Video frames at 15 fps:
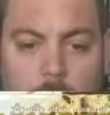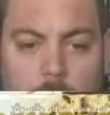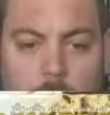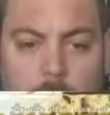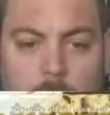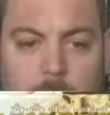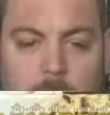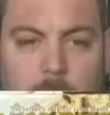
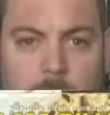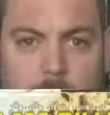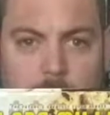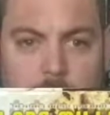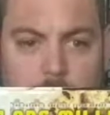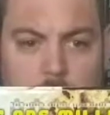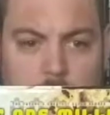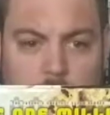1 million
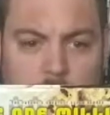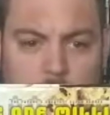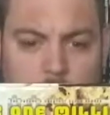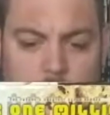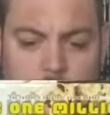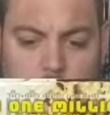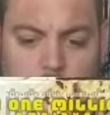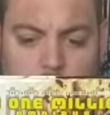issue.
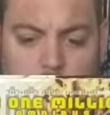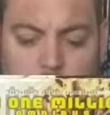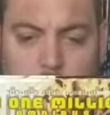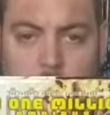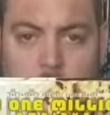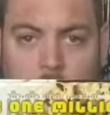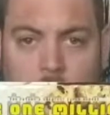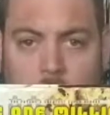So if
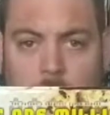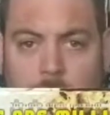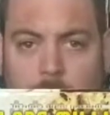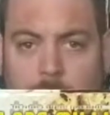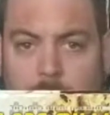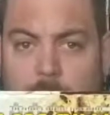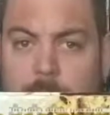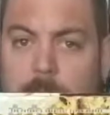you
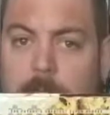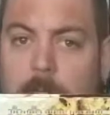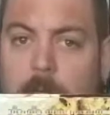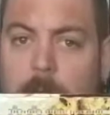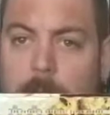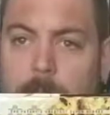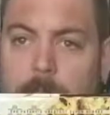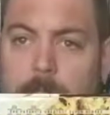count Action
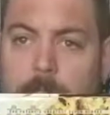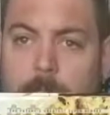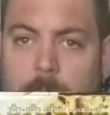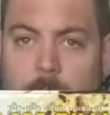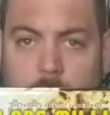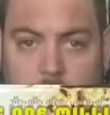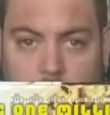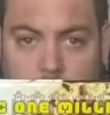Comics,
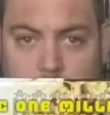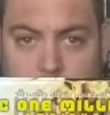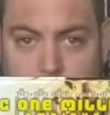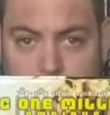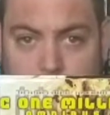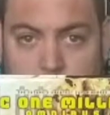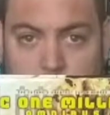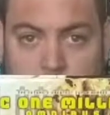they
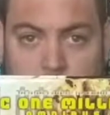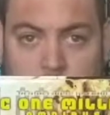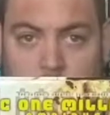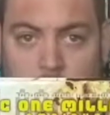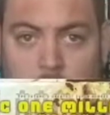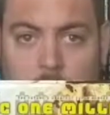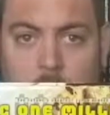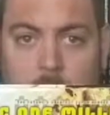just had
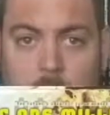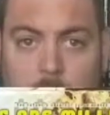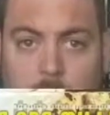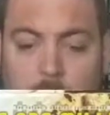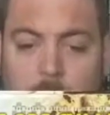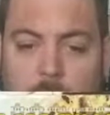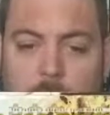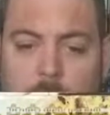a number
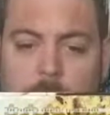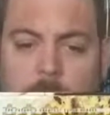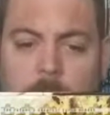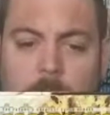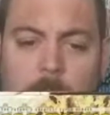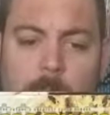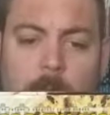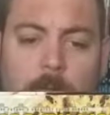1000.
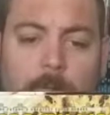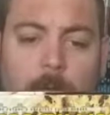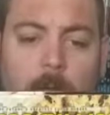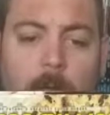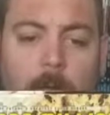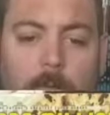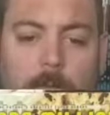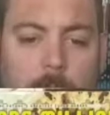If you
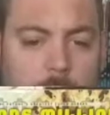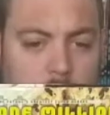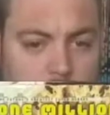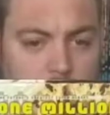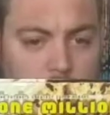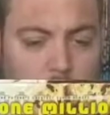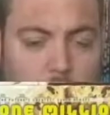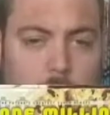count it
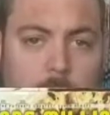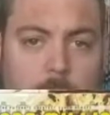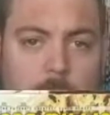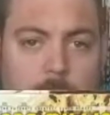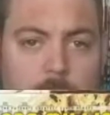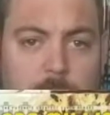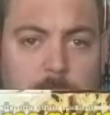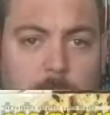through
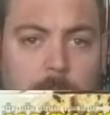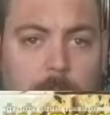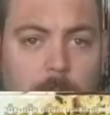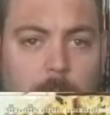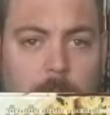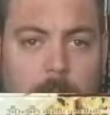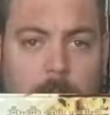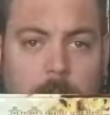each month,
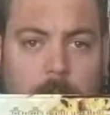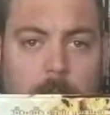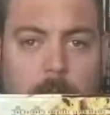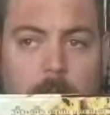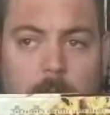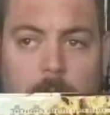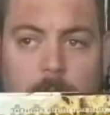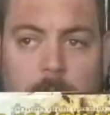one
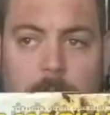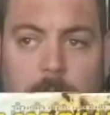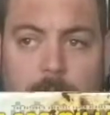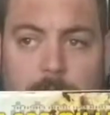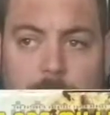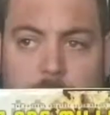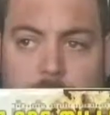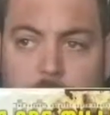
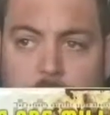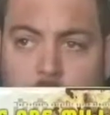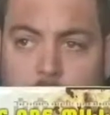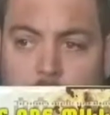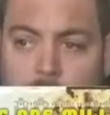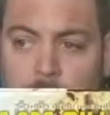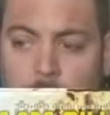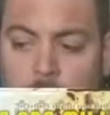different issue,
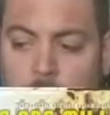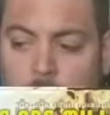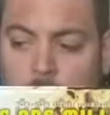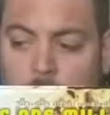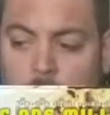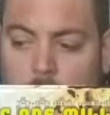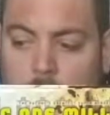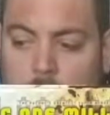
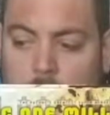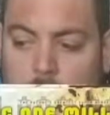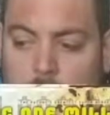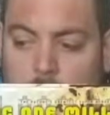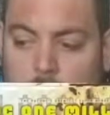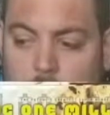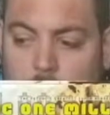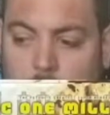then
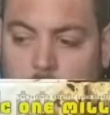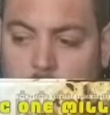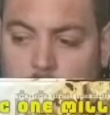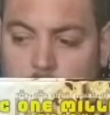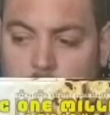you'll end